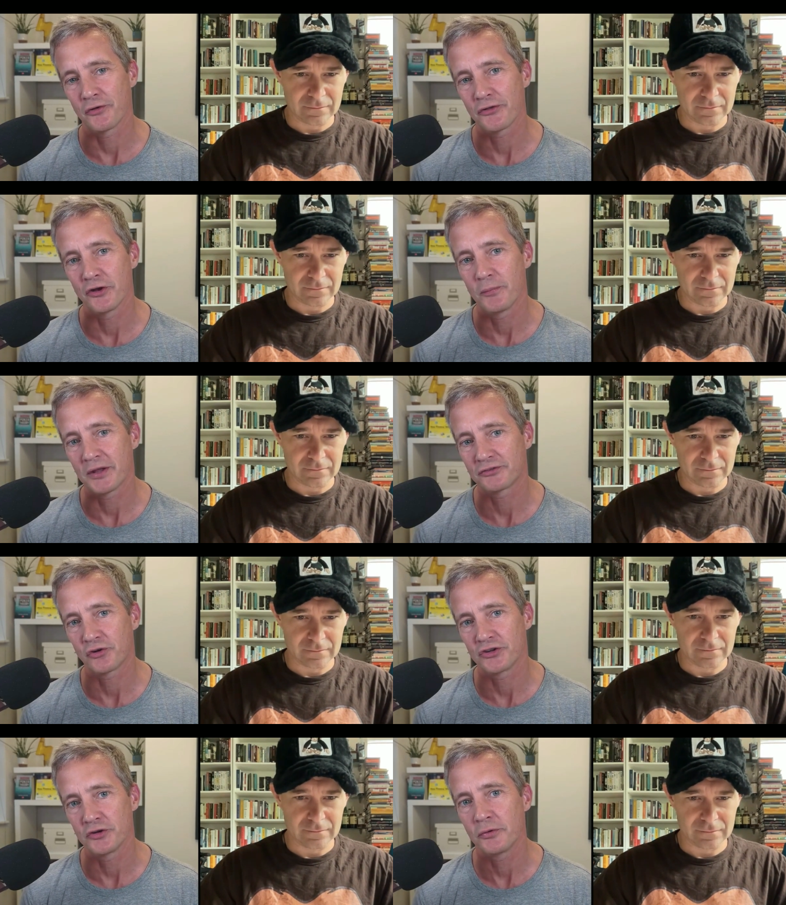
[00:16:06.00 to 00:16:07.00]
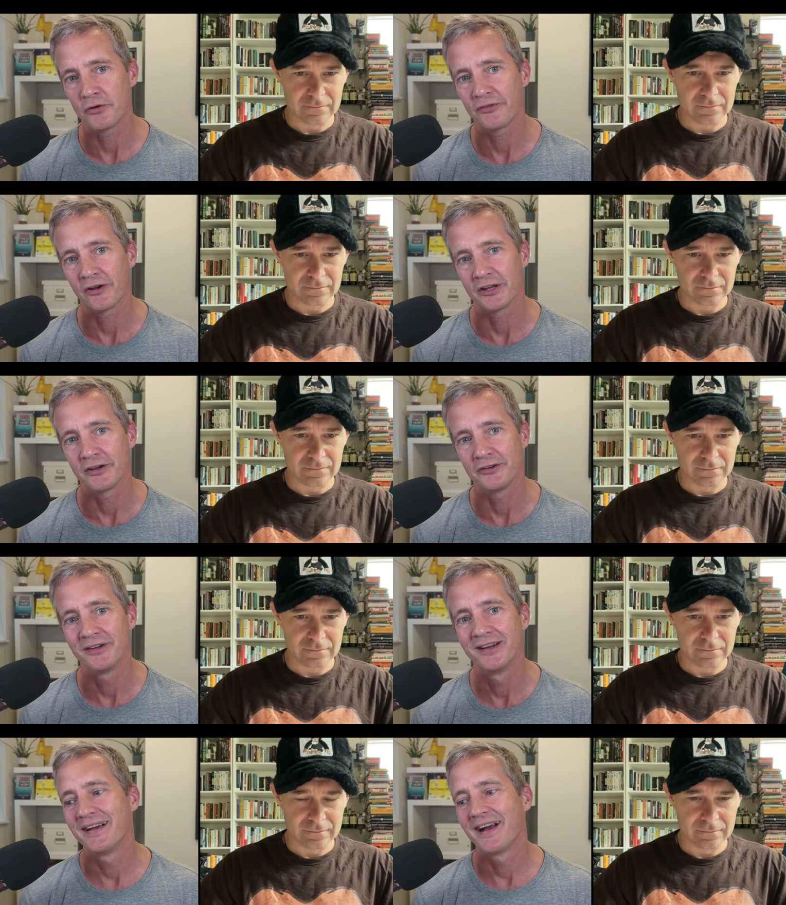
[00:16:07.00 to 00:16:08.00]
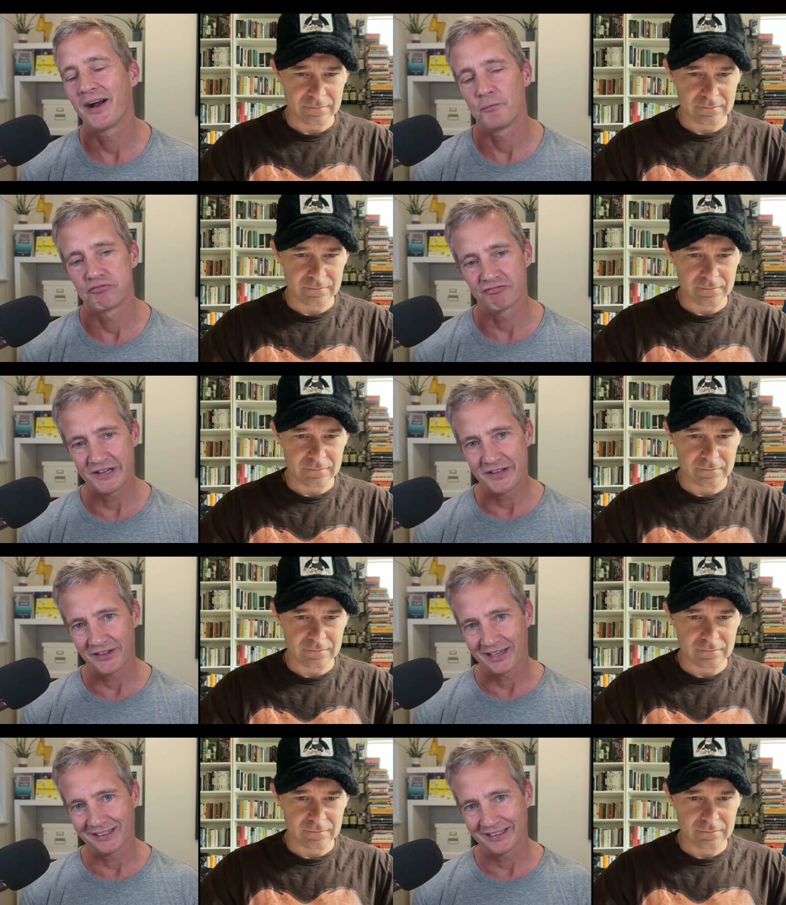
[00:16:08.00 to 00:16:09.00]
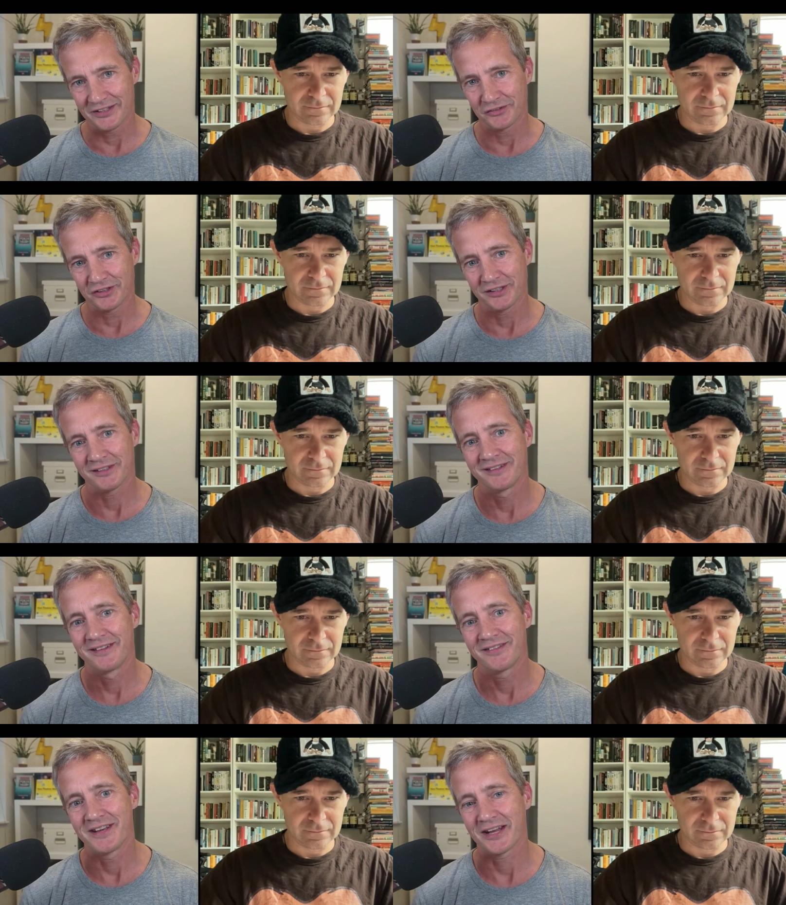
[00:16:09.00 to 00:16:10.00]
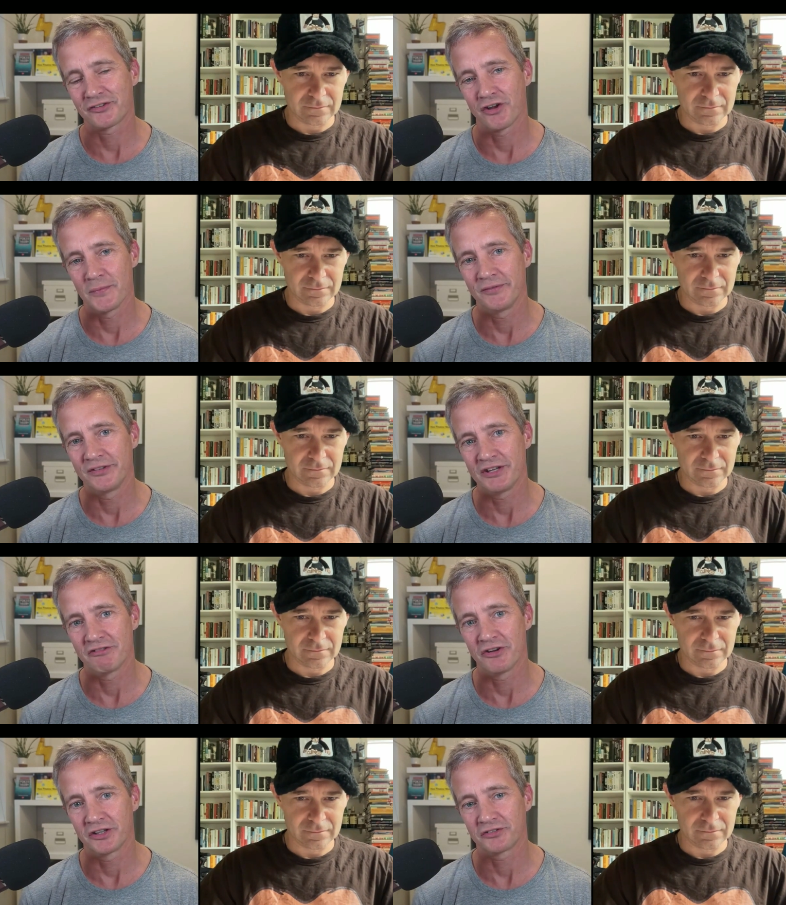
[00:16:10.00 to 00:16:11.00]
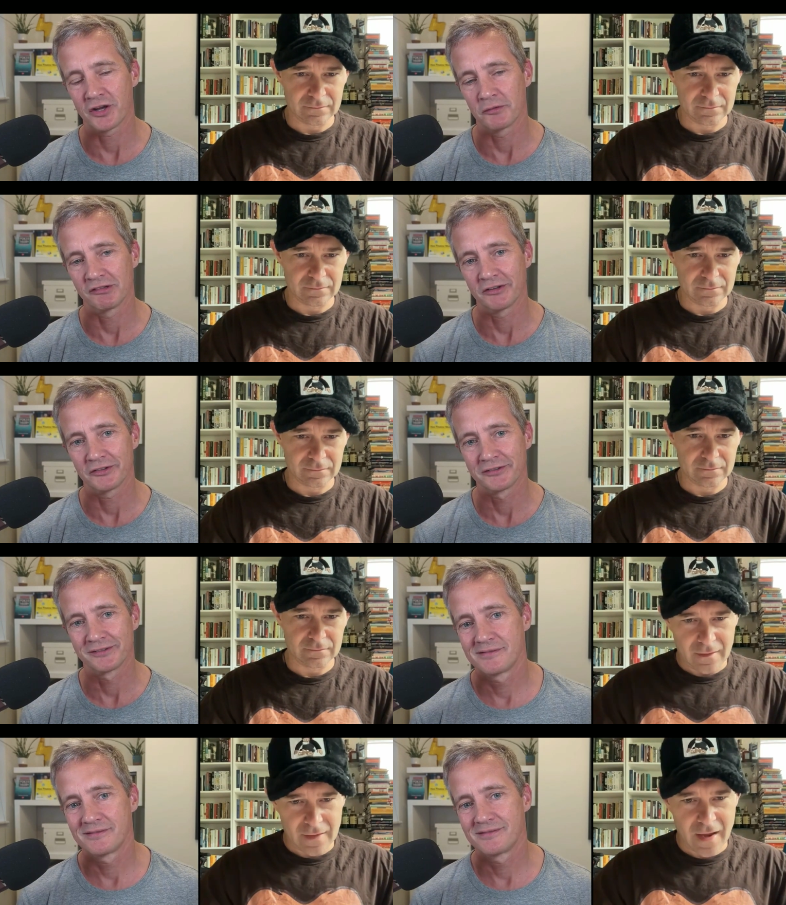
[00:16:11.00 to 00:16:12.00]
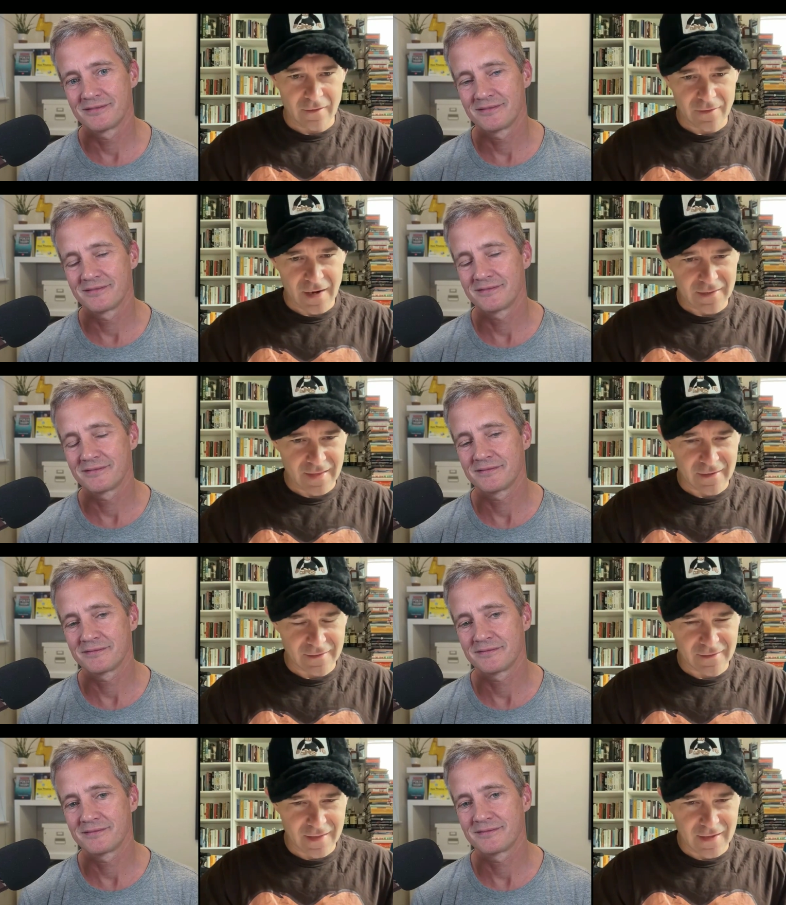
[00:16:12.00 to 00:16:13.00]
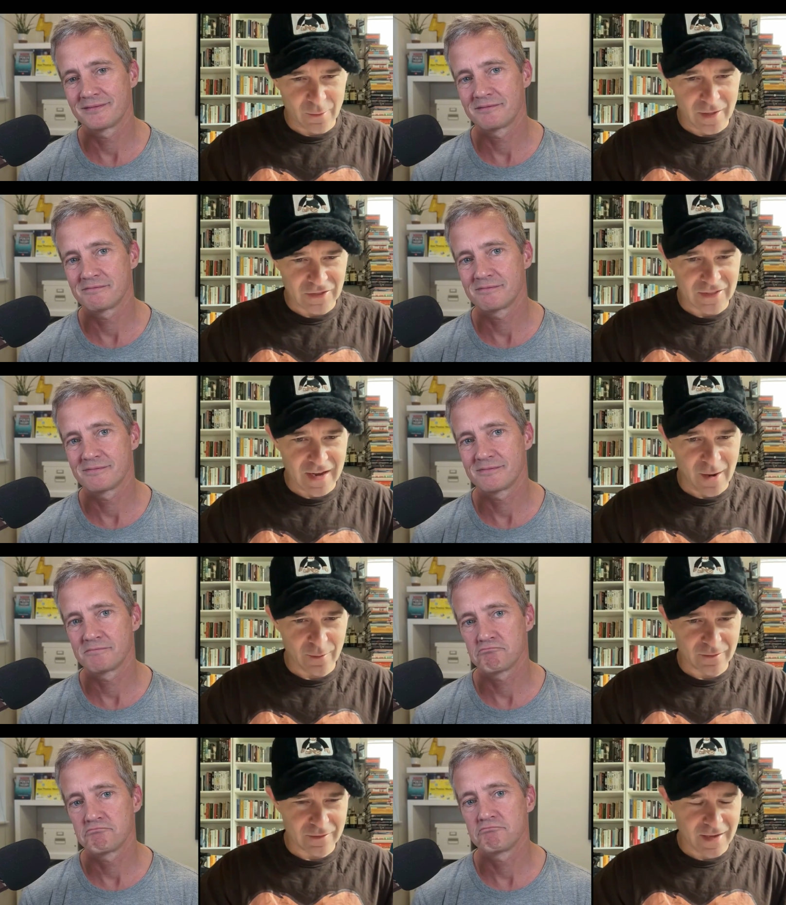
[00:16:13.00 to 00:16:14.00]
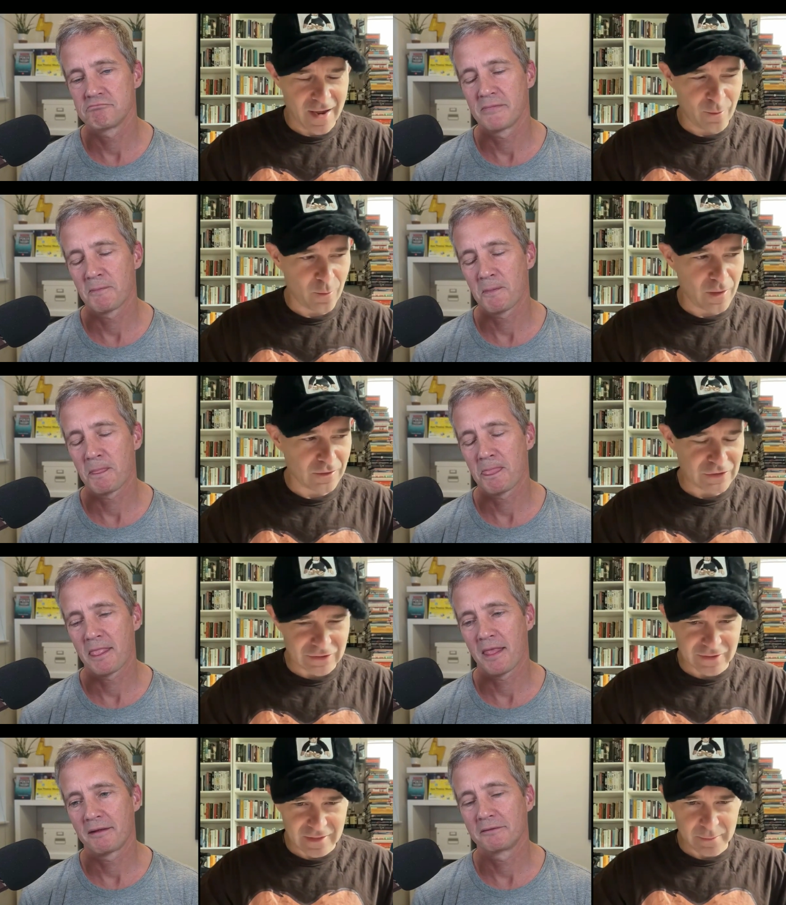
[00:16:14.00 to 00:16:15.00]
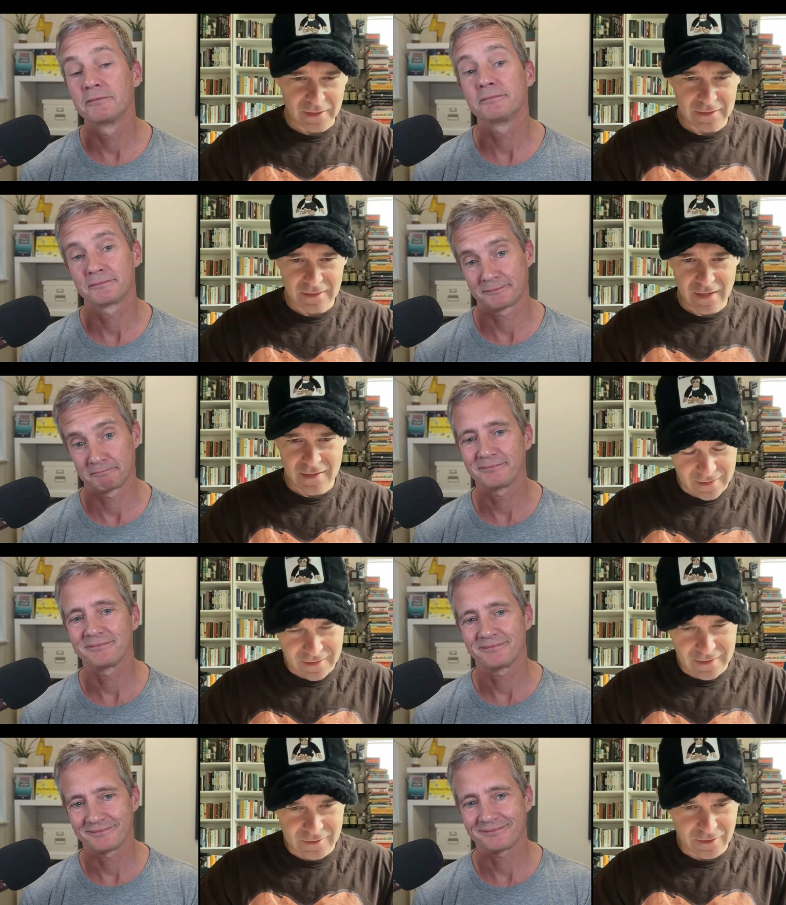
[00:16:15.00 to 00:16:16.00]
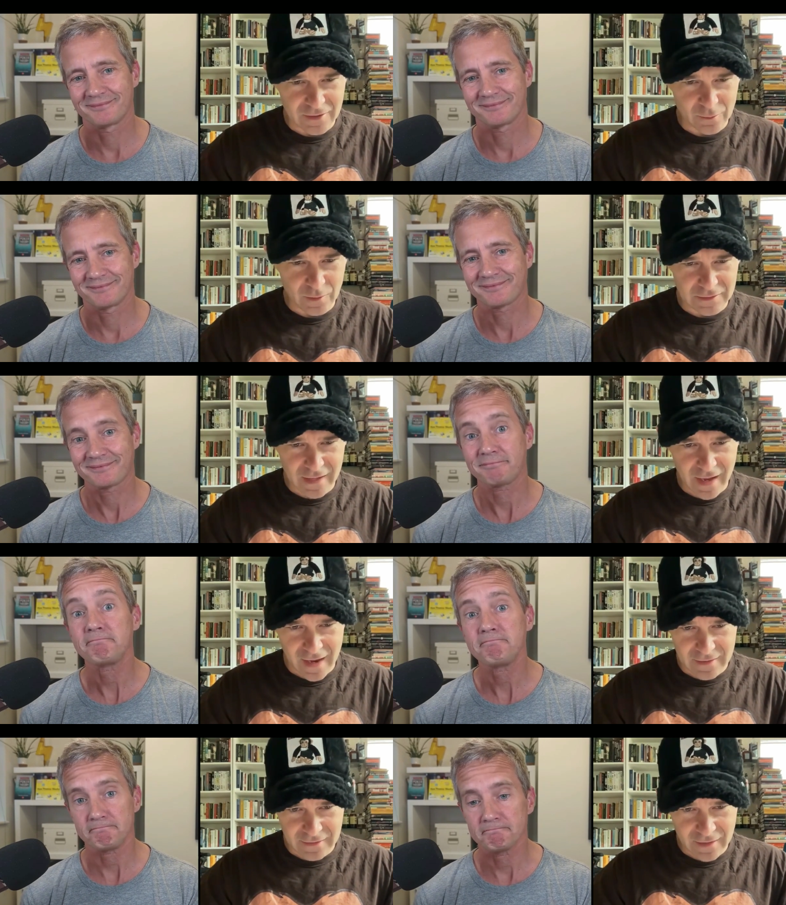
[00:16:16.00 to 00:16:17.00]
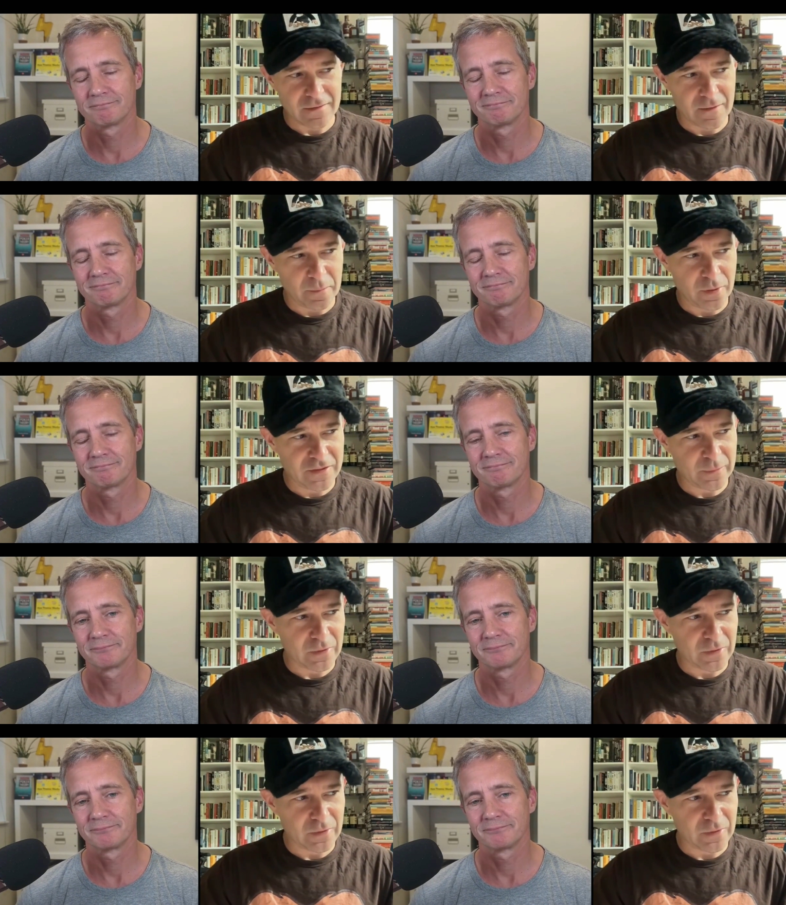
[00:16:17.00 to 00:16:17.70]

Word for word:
Speaker 1: or third best stock in your portfolio, and breathe a little easier the next time Nvidia earnings come around.
Speaker 2: Yeah, right. That question, how well are you sleeping at night, is a good one to ask. The principle